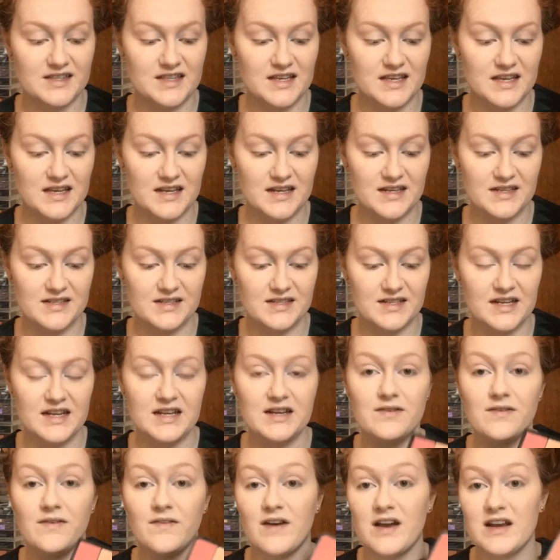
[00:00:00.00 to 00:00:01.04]
the Sleek
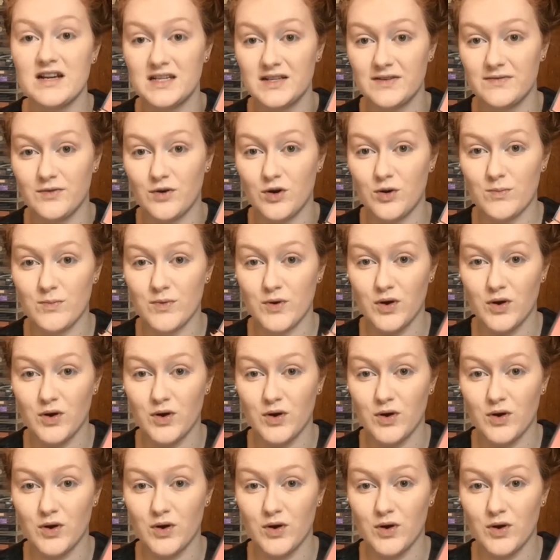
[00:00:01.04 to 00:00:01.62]
Face Form